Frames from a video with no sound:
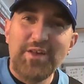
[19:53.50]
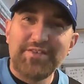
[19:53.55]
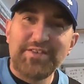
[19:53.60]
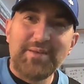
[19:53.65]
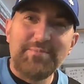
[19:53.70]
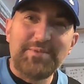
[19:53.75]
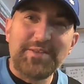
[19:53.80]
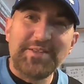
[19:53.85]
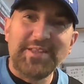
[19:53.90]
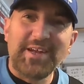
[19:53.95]

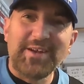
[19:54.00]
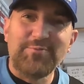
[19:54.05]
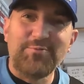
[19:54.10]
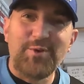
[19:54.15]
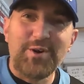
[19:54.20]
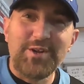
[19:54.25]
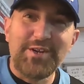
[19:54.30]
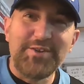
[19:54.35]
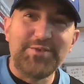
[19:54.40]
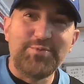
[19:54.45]
something like
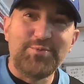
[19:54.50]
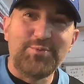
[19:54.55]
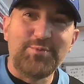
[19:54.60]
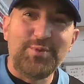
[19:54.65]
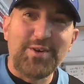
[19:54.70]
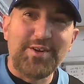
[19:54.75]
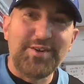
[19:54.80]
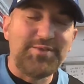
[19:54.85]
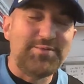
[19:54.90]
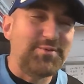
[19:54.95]

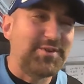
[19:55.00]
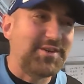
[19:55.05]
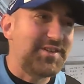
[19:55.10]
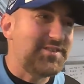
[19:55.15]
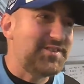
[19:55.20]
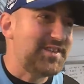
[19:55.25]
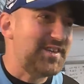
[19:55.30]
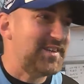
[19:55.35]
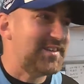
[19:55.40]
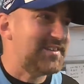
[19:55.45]
1 and
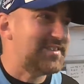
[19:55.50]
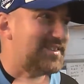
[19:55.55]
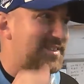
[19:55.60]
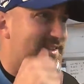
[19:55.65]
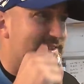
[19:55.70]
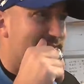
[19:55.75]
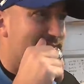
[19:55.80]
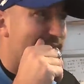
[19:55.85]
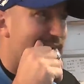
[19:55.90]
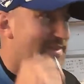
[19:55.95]
26
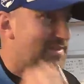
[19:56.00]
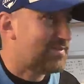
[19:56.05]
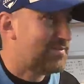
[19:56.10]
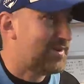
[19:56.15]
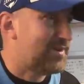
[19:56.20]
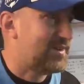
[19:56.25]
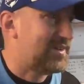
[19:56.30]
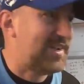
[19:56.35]
in his last amount.